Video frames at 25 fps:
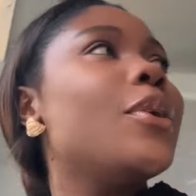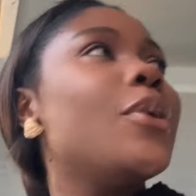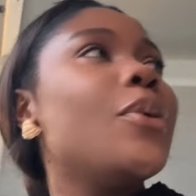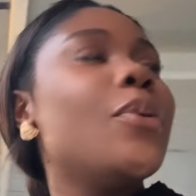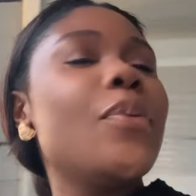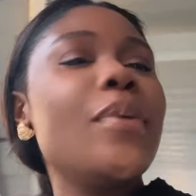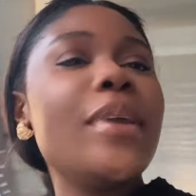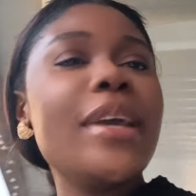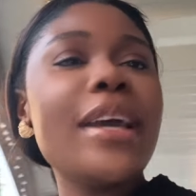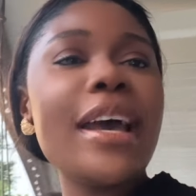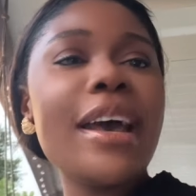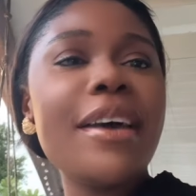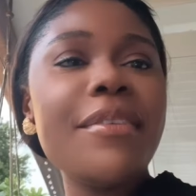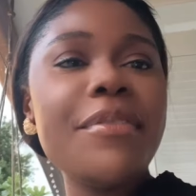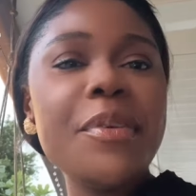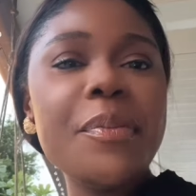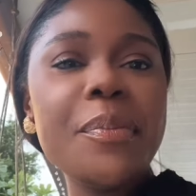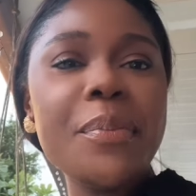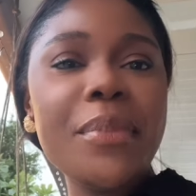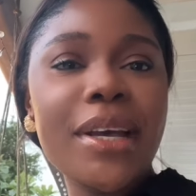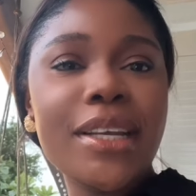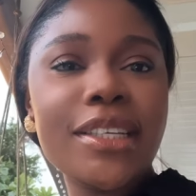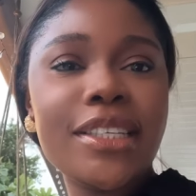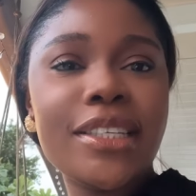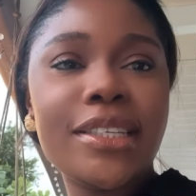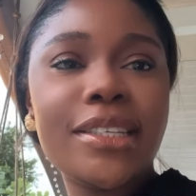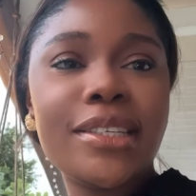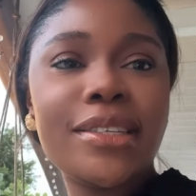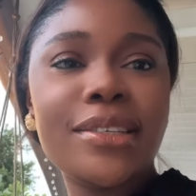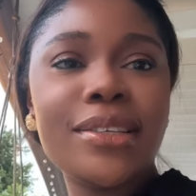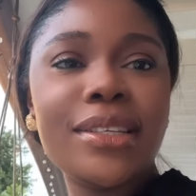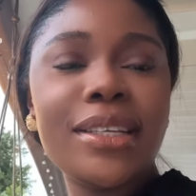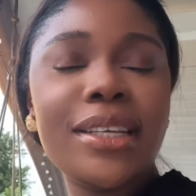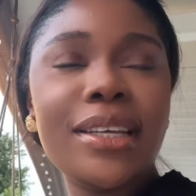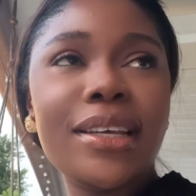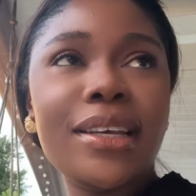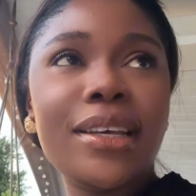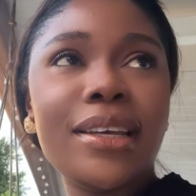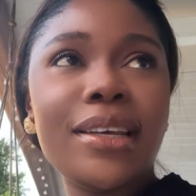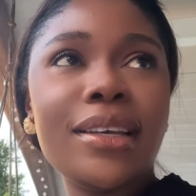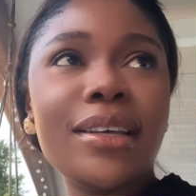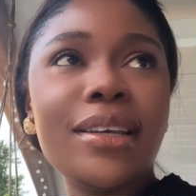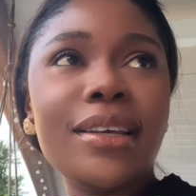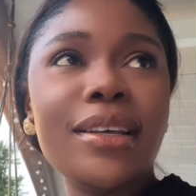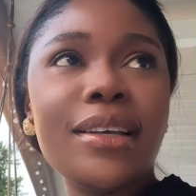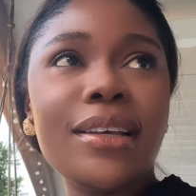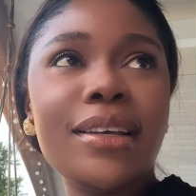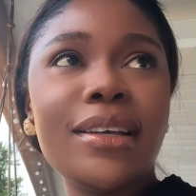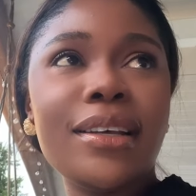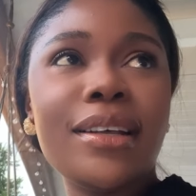We are having match
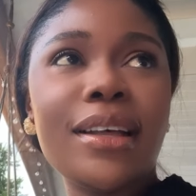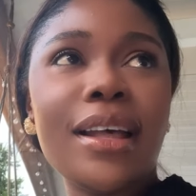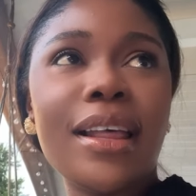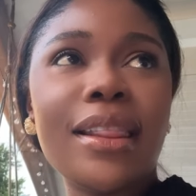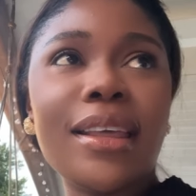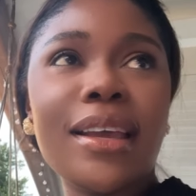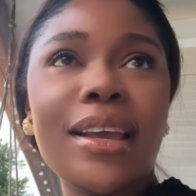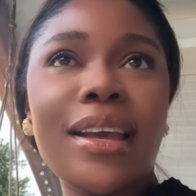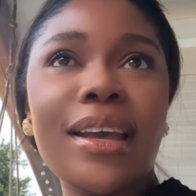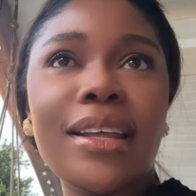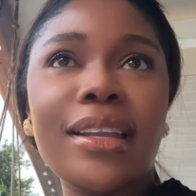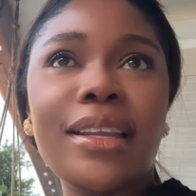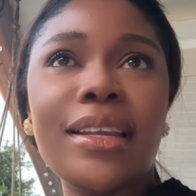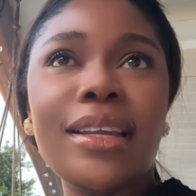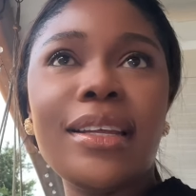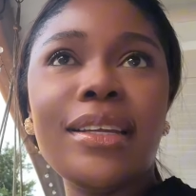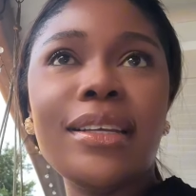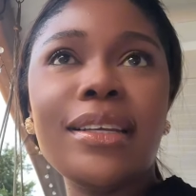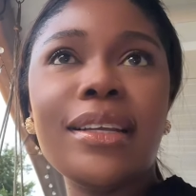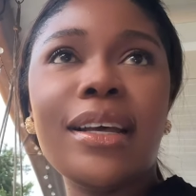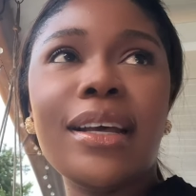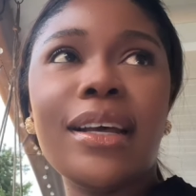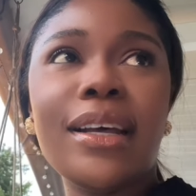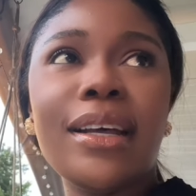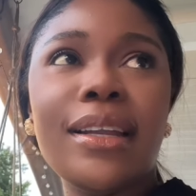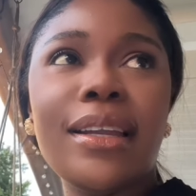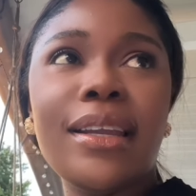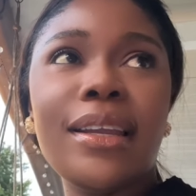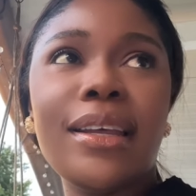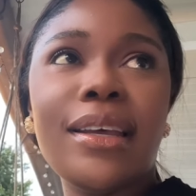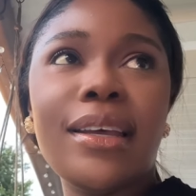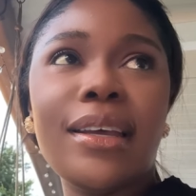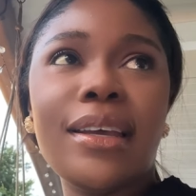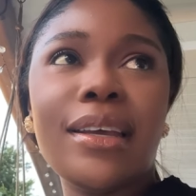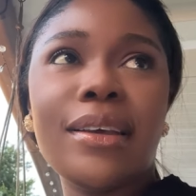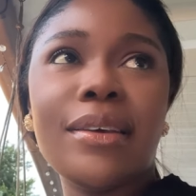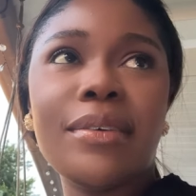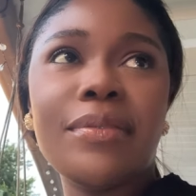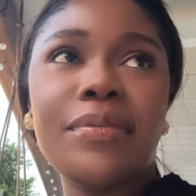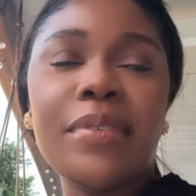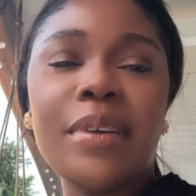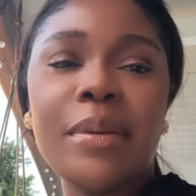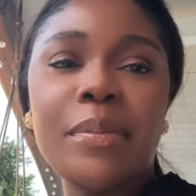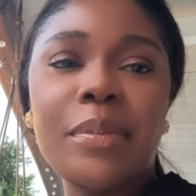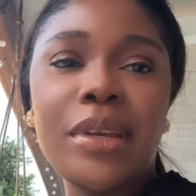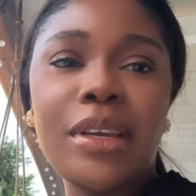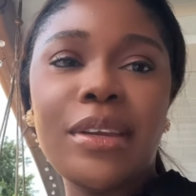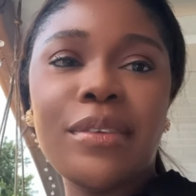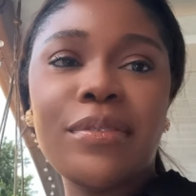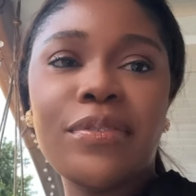today at the garden and
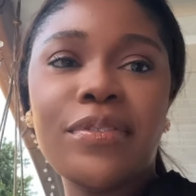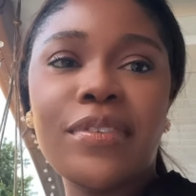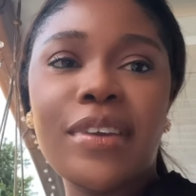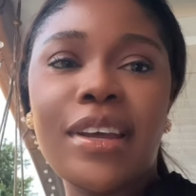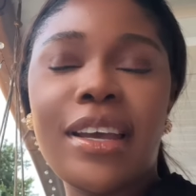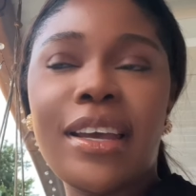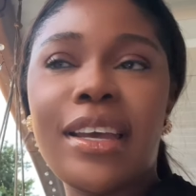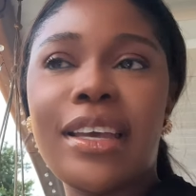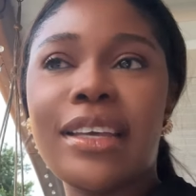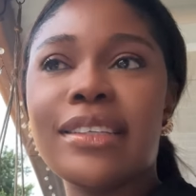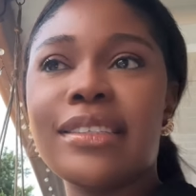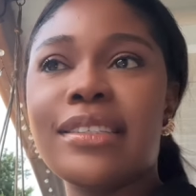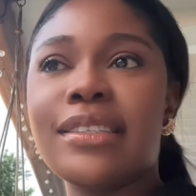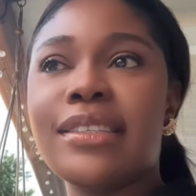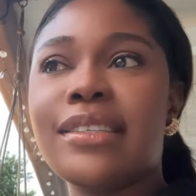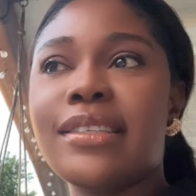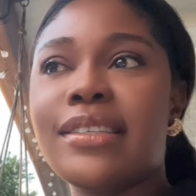family friends,